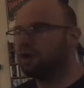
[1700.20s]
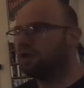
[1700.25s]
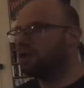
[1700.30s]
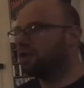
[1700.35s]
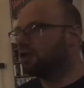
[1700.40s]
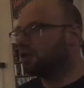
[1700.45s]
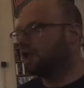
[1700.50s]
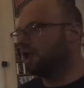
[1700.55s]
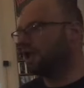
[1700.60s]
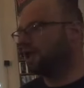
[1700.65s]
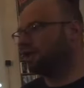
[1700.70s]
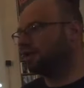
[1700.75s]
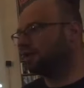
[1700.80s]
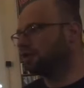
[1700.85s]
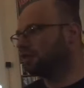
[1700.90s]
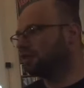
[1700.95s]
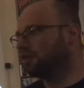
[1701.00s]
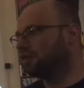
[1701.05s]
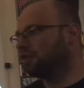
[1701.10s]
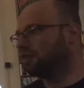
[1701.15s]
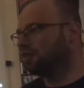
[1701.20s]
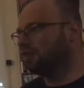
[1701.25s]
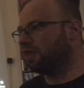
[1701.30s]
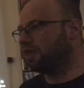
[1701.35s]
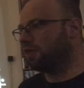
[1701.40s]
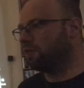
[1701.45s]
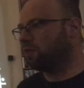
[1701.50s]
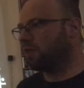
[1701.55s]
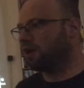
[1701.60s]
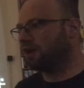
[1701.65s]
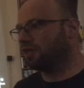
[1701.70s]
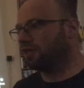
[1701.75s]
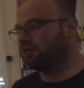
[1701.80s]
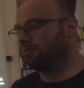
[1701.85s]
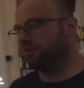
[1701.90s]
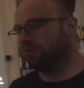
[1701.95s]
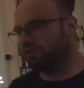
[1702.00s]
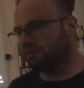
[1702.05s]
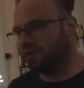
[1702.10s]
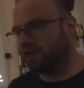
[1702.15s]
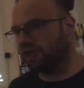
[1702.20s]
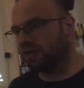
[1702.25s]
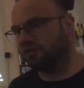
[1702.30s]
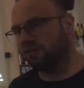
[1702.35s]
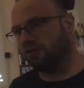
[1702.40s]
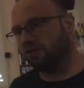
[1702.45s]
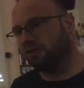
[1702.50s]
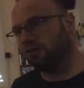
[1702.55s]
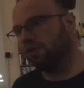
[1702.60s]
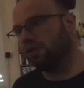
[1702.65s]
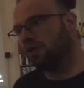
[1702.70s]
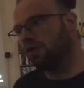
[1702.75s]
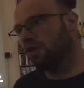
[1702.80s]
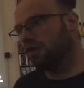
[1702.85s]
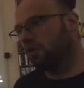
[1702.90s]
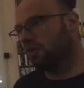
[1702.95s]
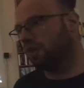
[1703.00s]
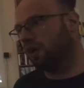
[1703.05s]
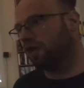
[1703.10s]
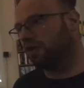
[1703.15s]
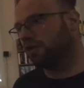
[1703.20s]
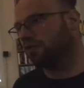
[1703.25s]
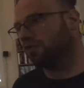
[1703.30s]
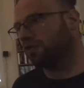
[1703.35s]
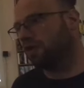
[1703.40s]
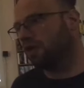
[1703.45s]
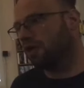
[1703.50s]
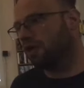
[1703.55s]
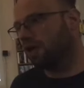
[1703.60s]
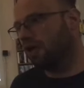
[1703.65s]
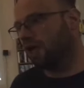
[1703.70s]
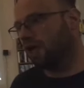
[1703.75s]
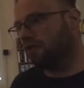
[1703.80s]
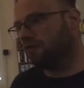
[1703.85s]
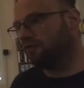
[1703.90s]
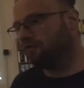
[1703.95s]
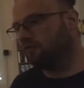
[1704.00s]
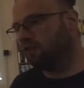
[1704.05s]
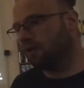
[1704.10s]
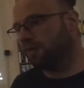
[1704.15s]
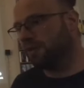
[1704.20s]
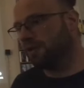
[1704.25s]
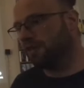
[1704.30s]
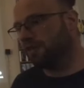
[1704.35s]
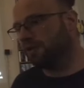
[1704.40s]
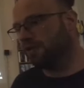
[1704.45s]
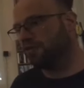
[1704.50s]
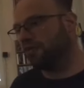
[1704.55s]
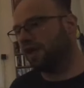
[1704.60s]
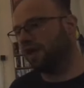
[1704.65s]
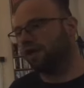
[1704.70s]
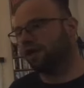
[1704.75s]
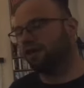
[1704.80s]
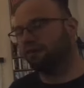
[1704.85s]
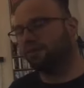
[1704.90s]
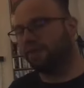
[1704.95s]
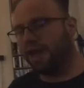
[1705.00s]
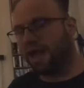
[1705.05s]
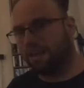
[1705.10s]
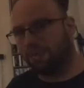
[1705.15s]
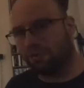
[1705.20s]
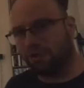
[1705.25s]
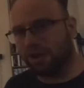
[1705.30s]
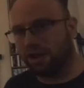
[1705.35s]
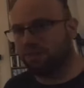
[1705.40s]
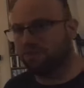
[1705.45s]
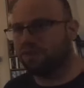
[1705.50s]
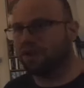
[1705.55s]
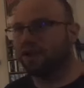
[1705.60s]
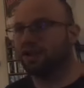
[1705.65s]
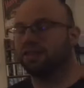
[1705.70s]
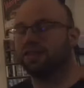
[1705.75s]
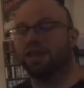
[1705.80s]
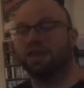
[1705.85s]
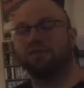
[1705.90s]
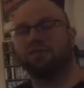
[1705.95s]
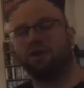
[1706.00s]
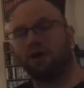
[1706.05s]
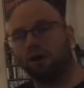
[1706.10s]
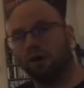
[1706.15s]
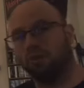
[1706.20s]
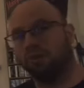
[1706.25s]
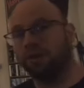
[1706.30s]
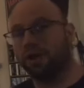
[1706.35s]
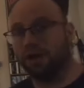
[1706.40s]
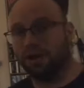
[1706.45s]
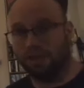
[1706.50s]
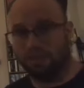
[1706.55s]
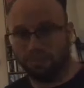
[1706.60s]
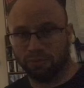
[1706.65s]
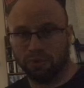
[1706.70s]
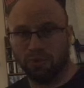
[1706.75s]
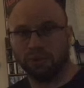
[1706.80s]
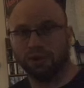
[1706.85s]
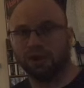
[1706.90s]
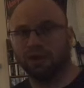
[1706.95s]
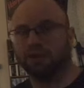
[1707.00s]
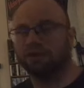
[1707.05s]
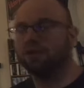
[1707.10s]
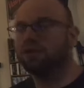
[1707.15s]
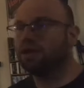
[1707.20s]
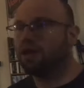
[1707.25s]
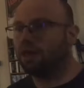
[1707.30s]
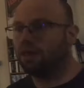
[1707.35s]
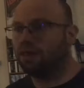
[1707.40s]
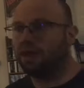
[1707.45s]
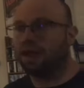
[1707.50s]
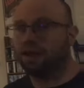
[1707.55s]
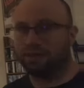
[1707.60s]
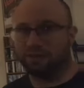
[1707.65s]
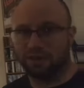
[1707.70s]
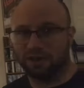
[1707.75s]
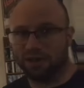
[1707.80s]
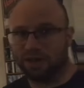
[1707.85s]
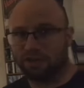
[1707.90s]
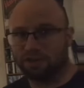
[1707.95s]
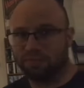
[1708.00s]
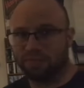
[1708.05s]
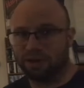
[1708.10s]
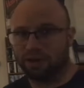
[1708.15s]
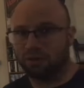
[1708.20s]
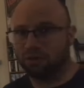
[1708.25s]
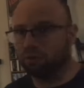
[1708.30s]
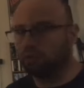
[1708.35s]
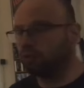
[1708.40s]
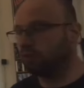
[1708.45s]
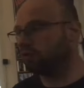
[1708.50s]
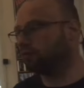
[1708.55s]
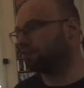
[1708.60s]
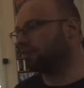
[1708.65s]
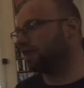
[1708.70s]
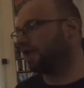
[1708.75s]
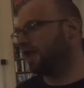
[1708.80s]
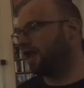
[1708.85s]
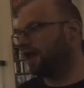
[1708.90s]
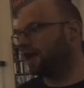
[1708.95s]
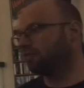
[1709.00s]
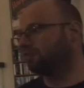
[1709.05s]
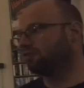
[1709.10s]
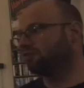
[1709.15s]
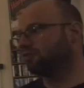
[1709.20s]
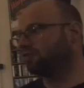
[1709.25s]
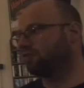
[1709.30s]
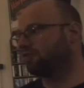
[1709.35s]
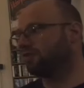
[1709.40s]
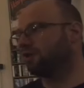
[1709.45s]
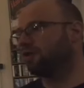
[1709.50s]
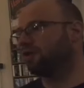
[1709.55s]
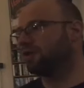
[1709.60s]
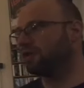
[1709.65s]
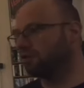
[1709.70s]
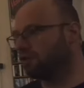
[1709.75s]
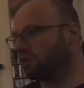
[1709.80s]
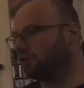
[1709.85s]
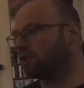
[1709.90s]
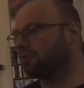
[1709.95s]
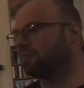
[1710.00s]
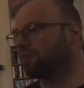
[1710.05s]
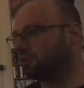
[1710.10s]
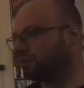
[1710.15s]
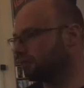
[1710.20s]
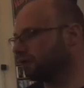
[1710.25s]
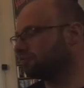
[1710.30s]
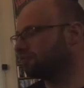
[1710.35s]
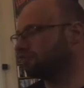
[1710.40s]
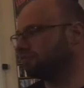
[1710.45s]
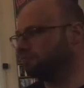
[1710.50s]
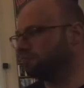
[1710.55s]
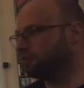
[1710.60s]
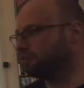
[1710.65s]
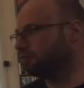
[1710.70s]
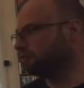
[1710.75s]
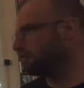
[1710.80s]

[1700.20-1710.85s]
and they wanted to present you with a formula that elaborates on it. They've already broken a lot of the death metal rules. They have this very notey progressive music